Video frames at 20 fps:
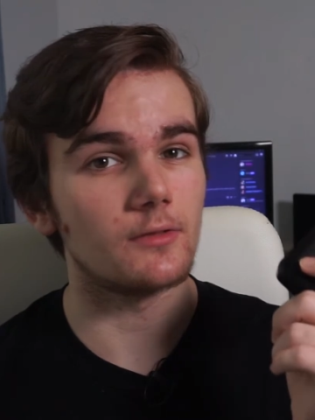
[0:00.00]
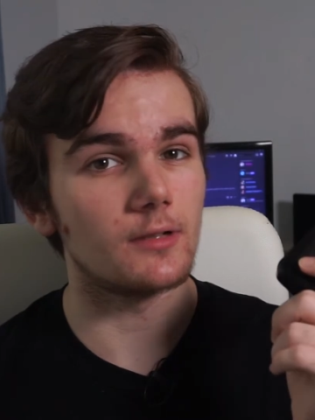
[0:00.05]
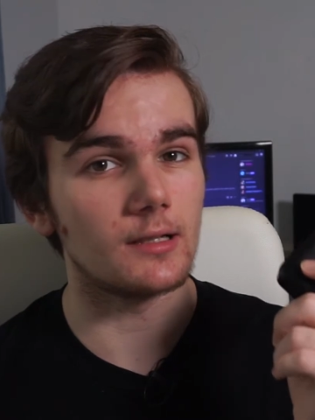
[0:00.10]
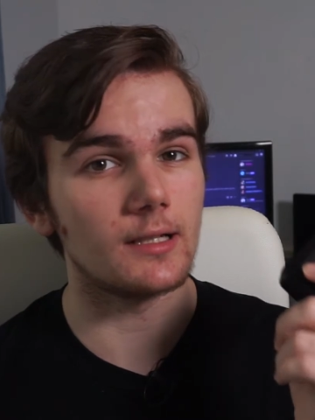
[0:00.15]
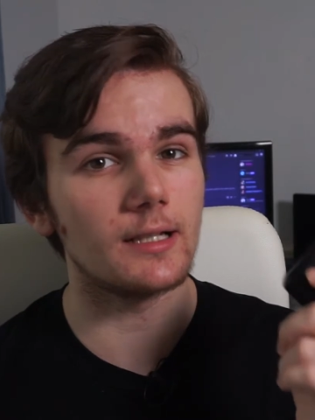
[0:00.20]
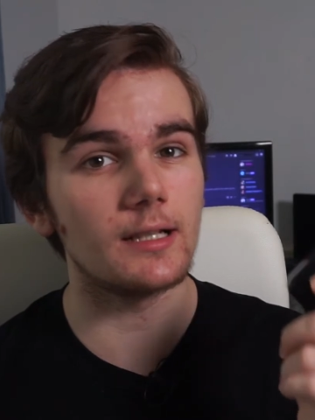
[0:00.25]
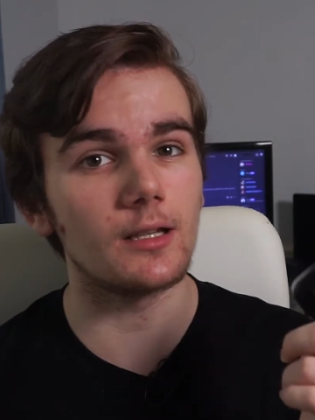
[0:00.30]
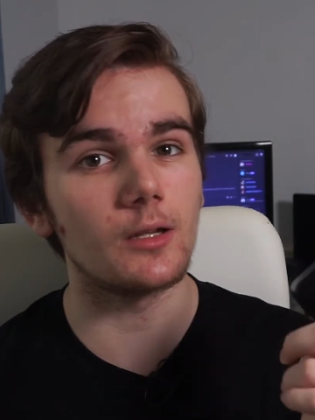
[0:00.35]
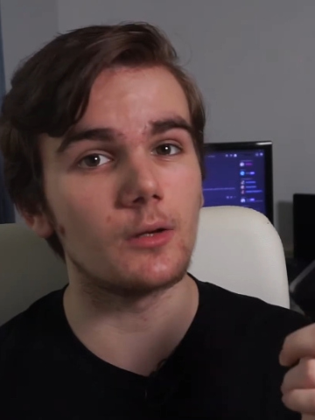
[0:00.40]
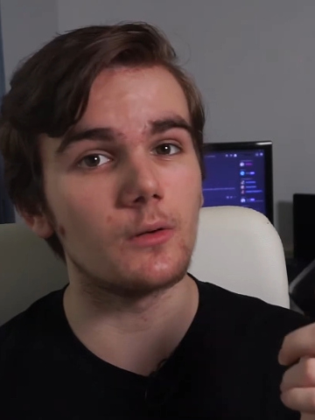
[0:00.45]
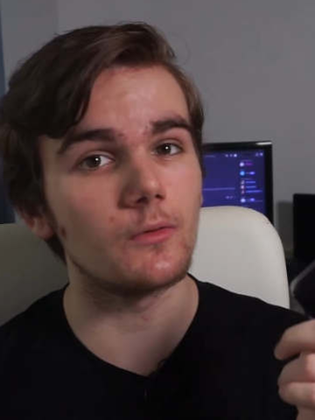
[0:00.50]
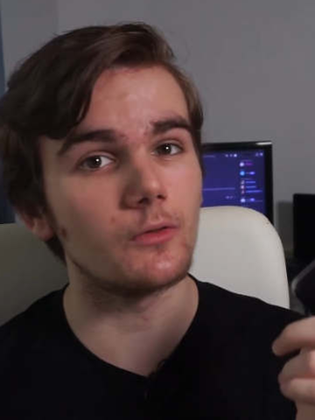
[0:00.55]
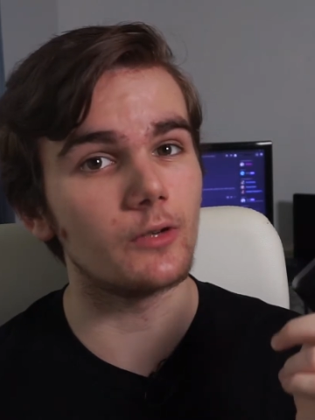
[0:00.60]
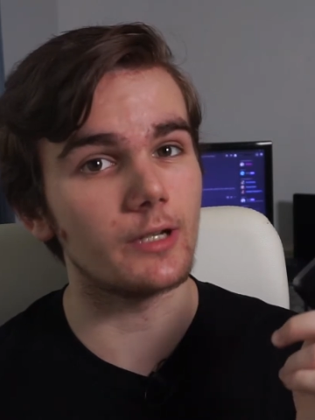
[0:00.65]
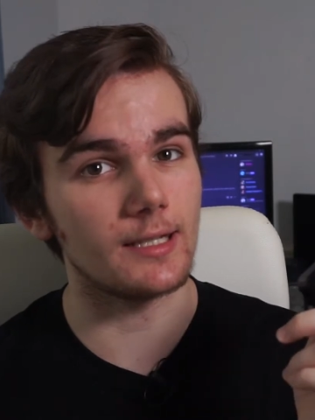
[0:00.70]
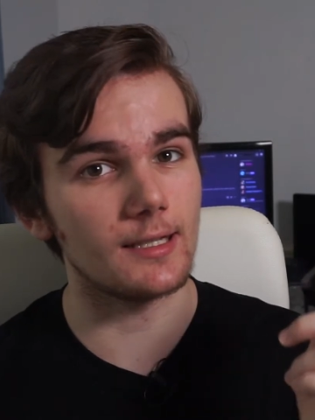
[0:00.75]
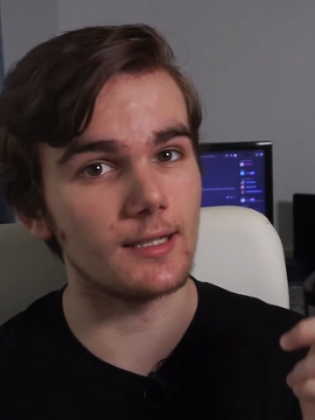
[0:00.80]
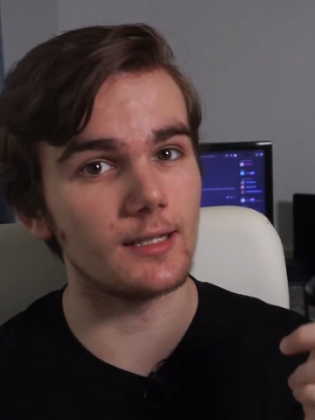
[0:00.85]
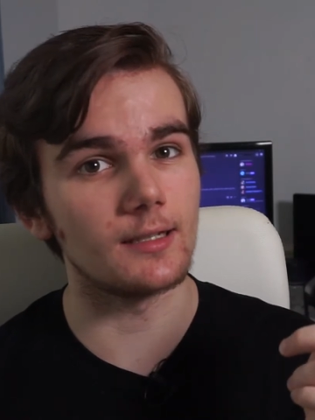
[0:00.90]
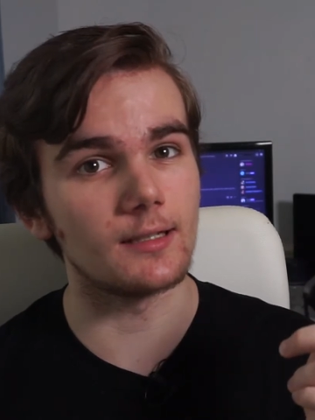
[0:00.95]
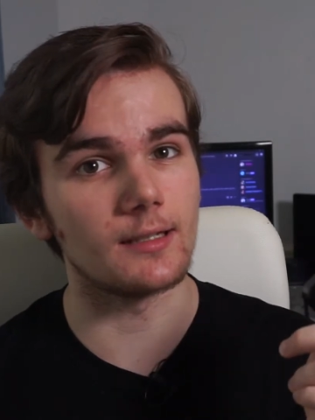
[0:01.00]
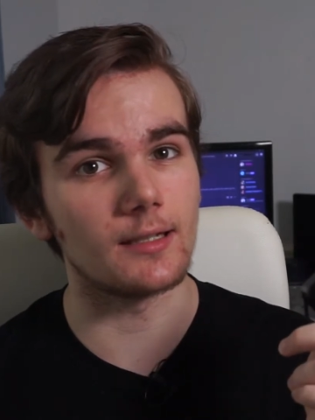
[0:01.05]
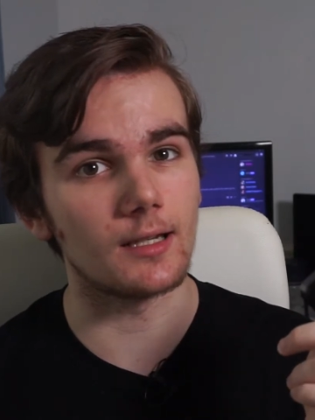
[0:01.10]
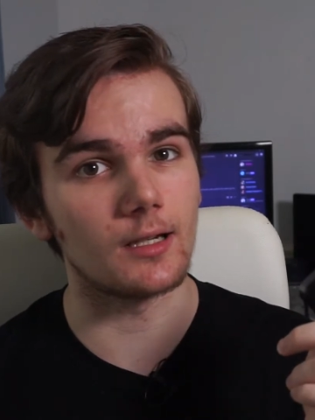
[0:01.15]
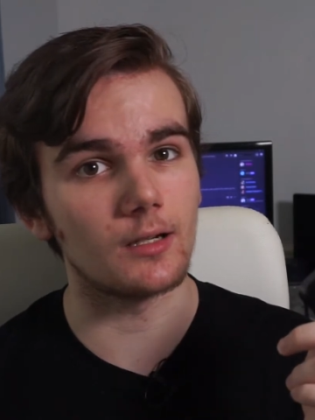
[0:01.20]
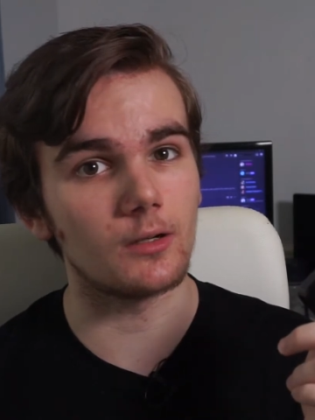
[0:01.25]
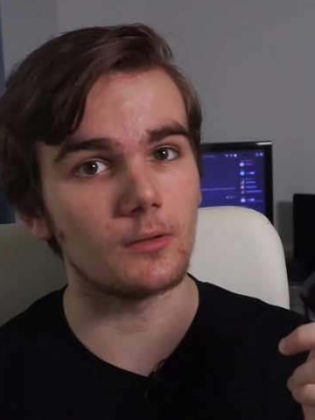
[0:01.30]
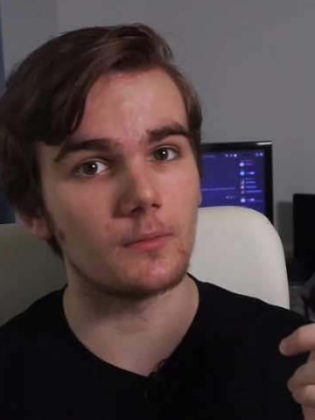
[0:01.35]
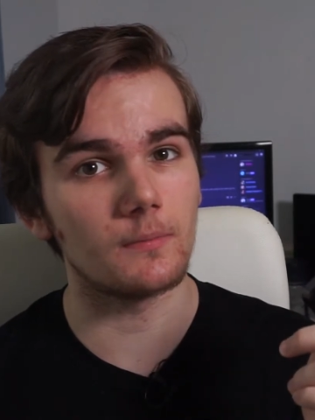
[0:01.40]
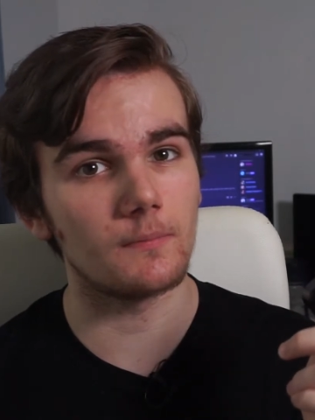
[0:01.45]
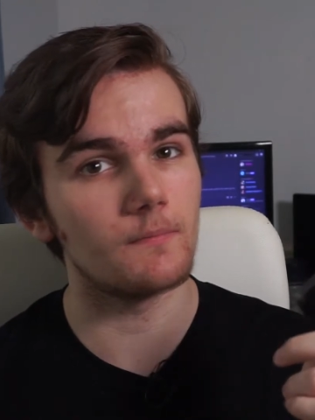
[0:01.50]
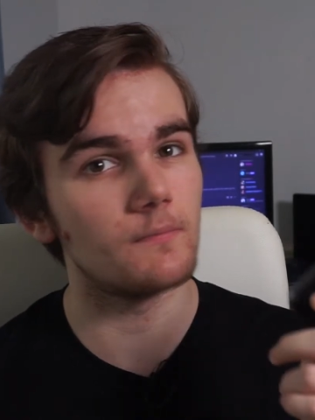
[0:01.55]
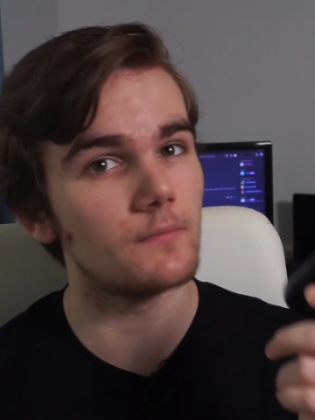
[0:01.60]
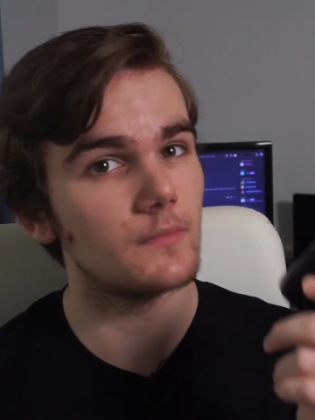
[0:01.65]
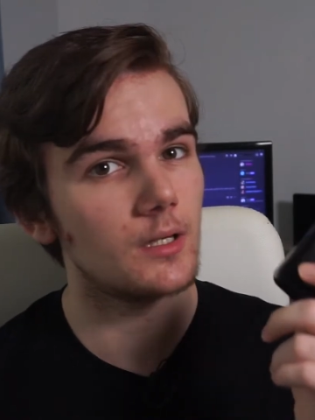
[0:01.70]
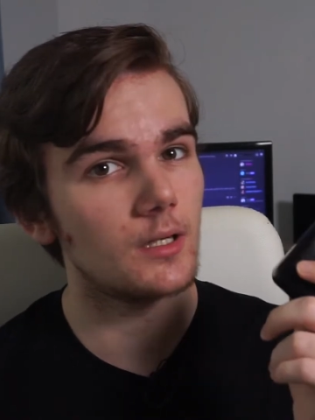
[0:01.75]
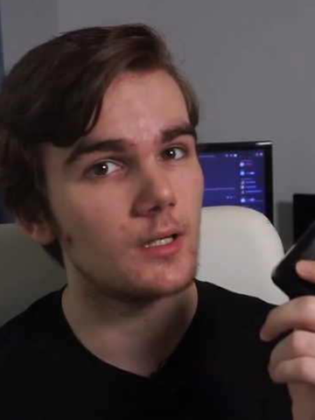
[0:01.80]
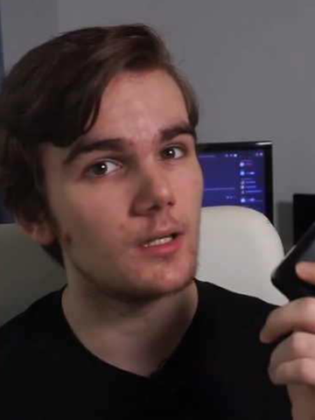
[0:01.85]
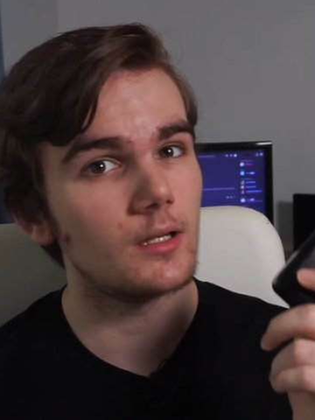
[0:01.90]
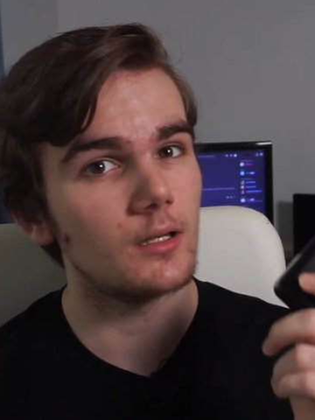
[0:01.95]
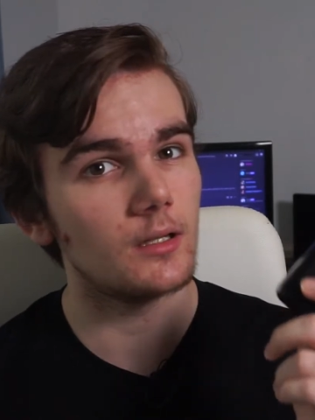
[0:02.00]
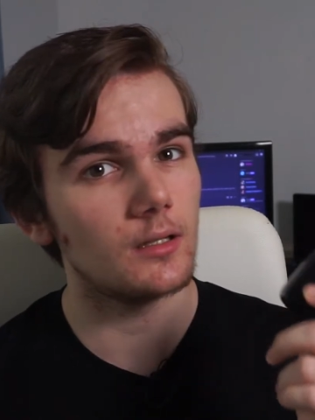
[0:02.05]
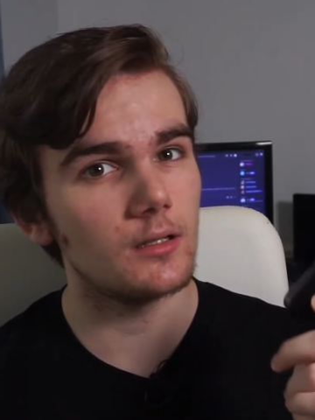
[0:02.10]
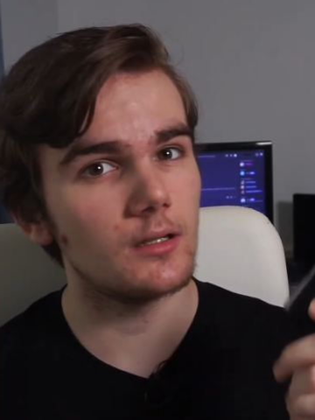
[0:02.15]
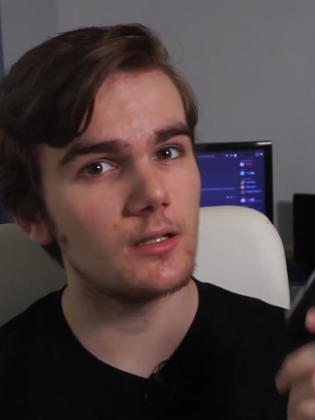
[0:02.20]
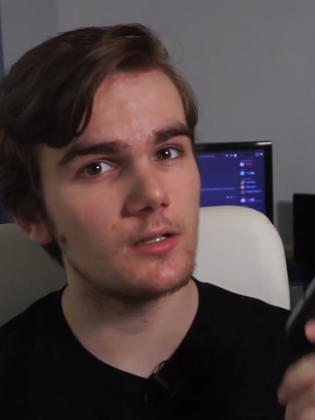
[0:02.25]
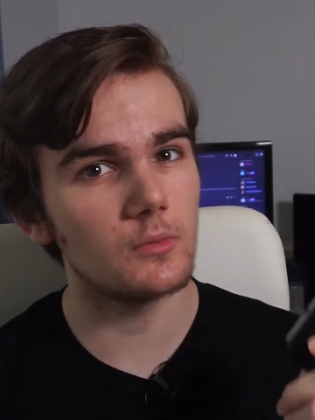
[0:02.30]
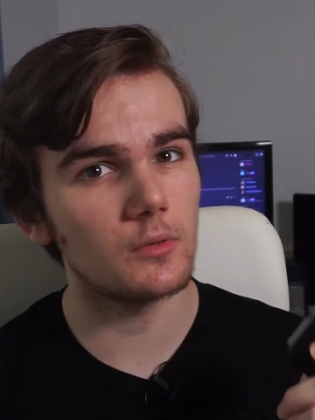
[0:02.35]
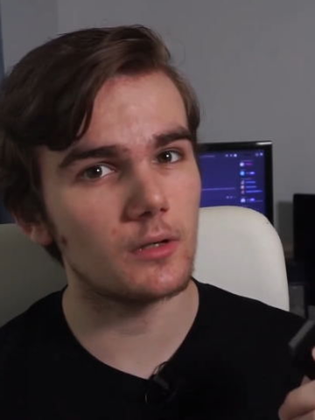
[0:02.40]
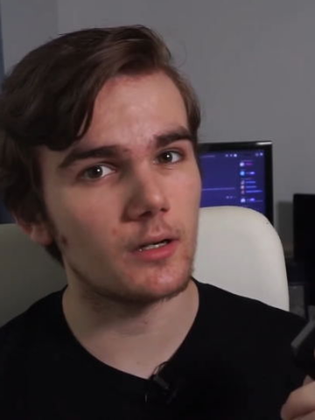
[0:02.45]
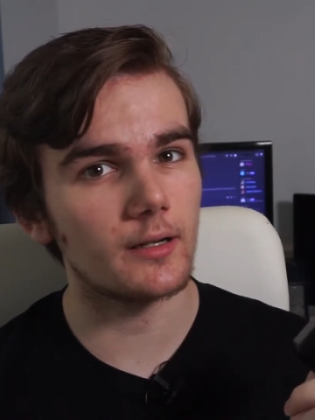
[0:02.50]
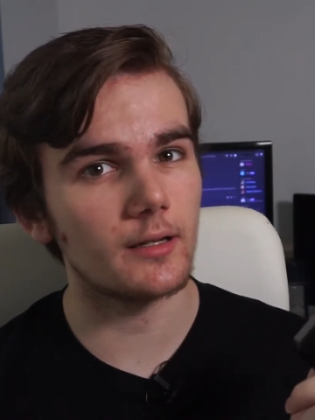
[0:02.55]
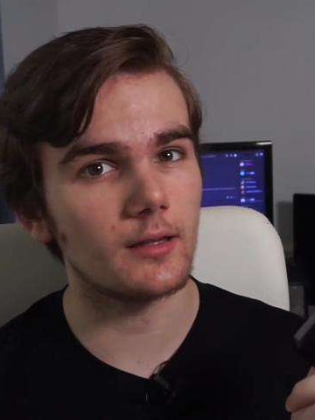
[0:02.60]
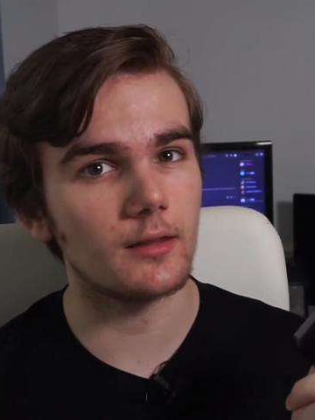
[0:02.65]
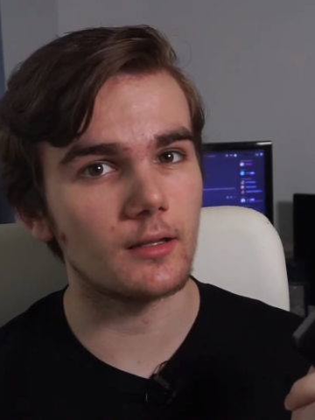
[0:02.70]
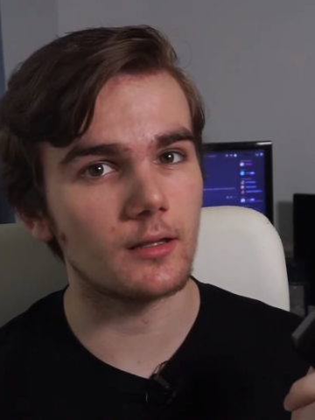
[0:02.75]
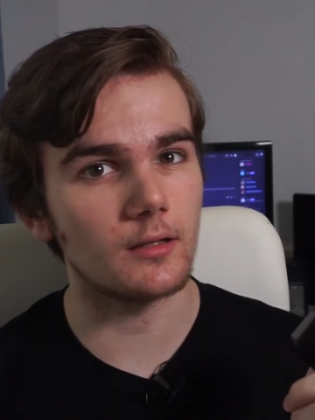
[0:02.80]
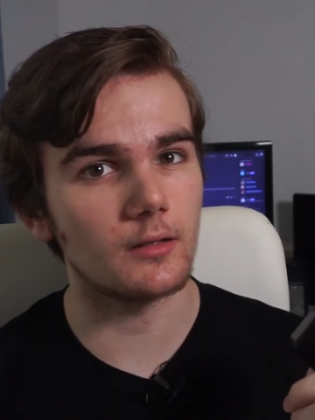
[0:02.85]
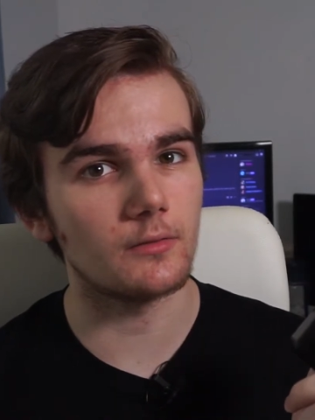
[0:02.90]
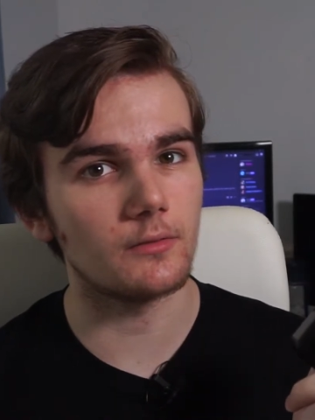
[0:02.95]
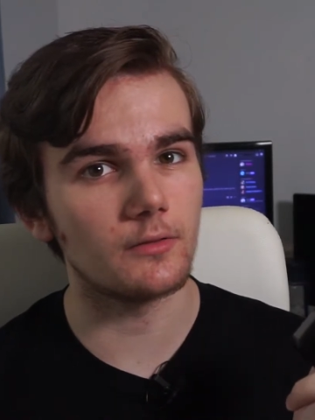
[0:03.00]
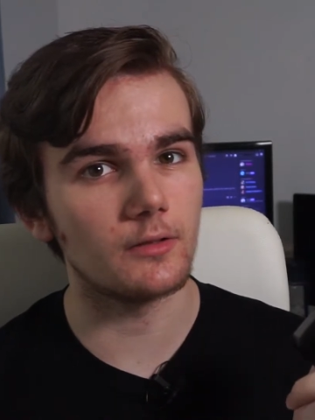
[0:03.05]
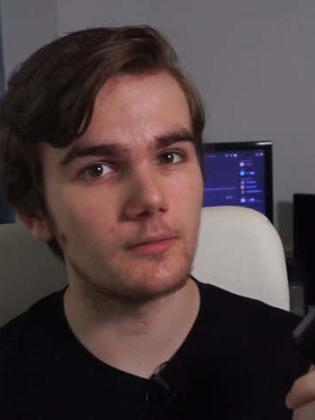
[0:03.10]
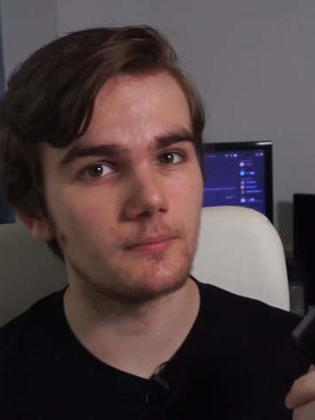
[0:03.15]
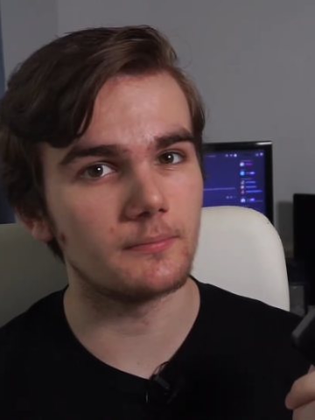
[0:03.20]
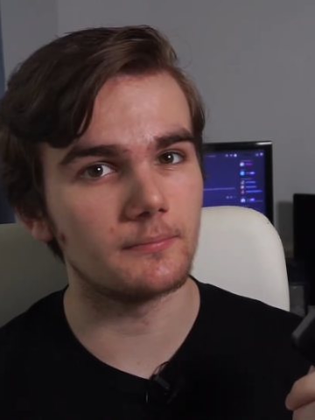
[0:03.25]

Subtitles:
a little over a year now. Here's what I think of them.